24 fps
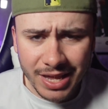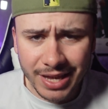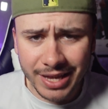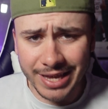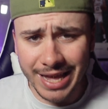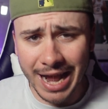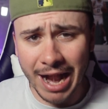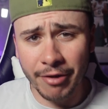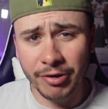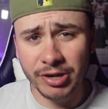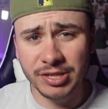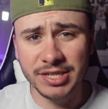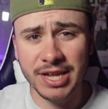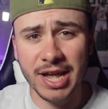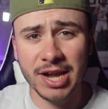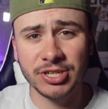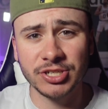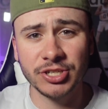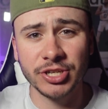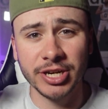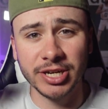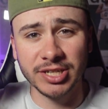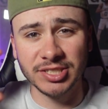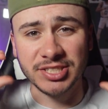Gary's
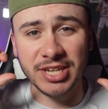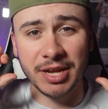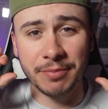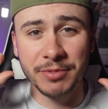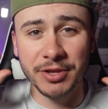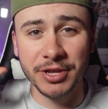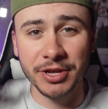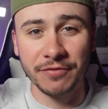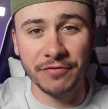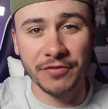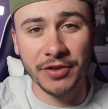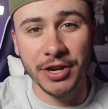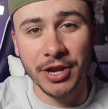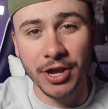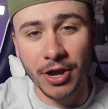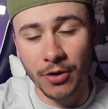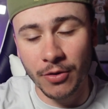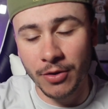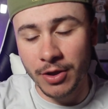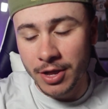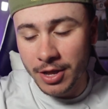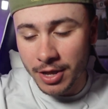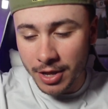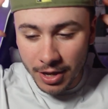actually going to send me a
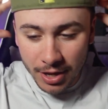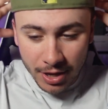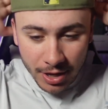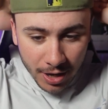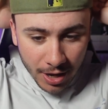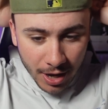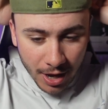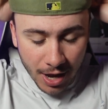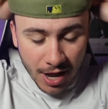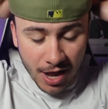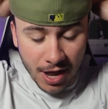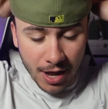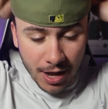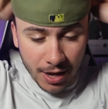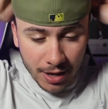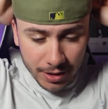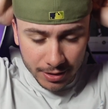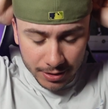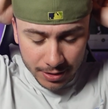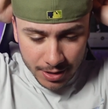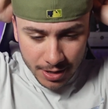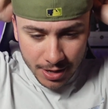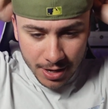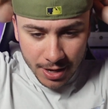video kind
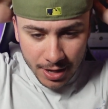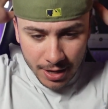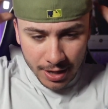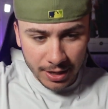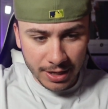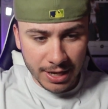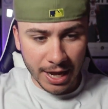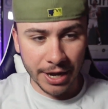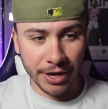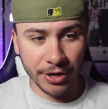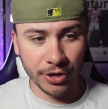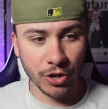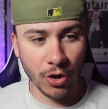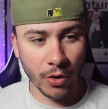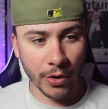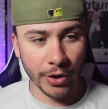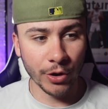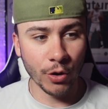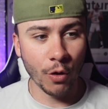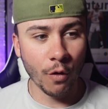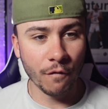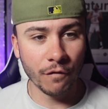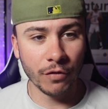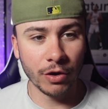of
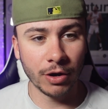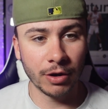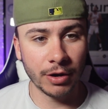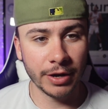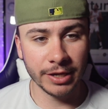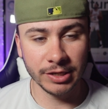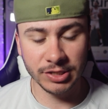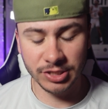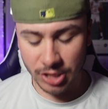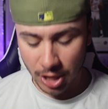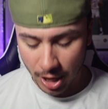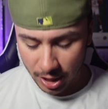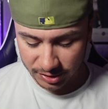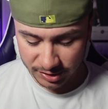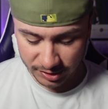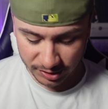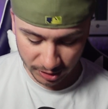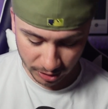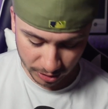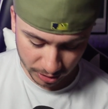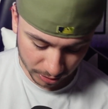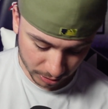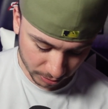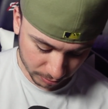going over his thoughts as
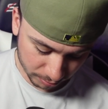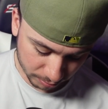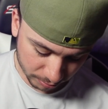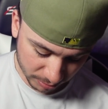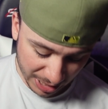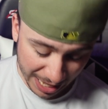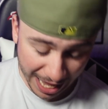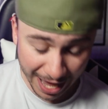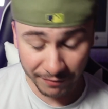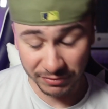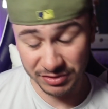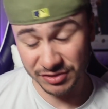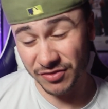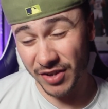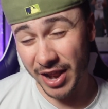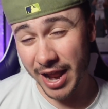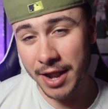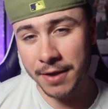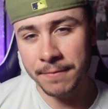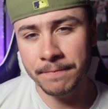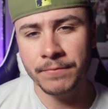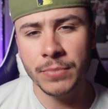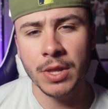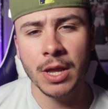a Cavs
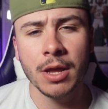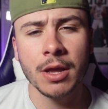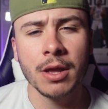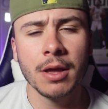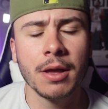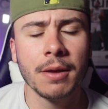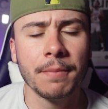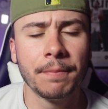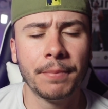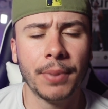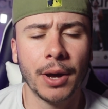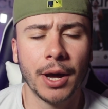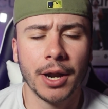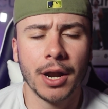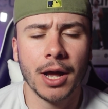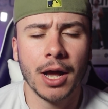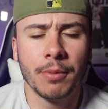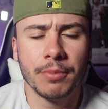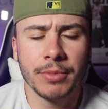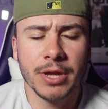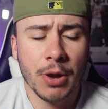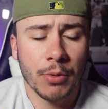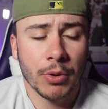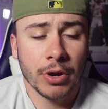fan.
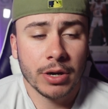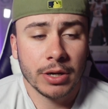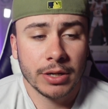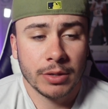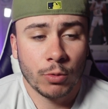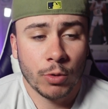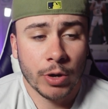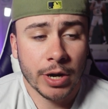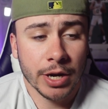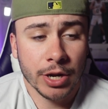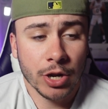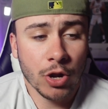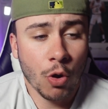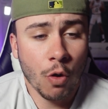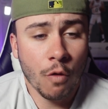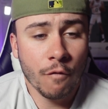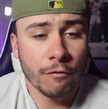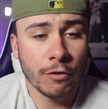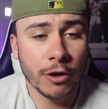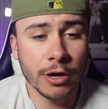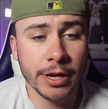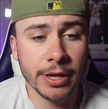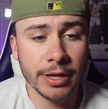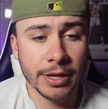But, yeah, we're going to go
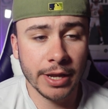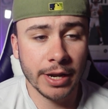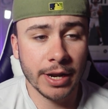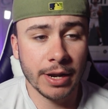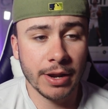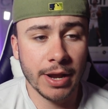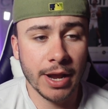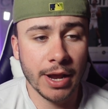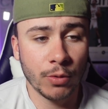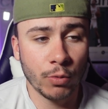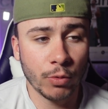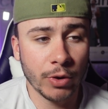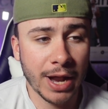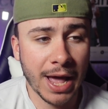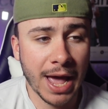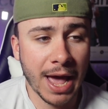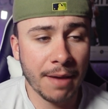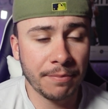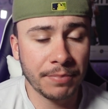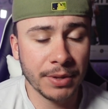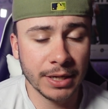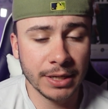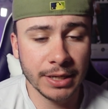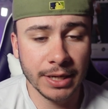over it and what
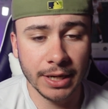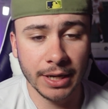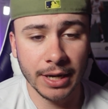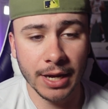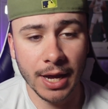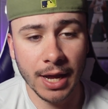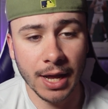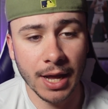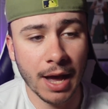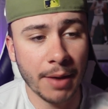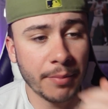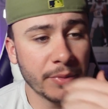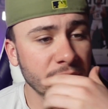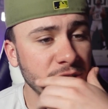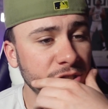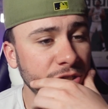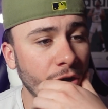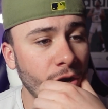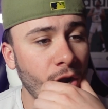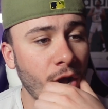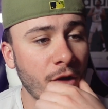happened. And I'm going to start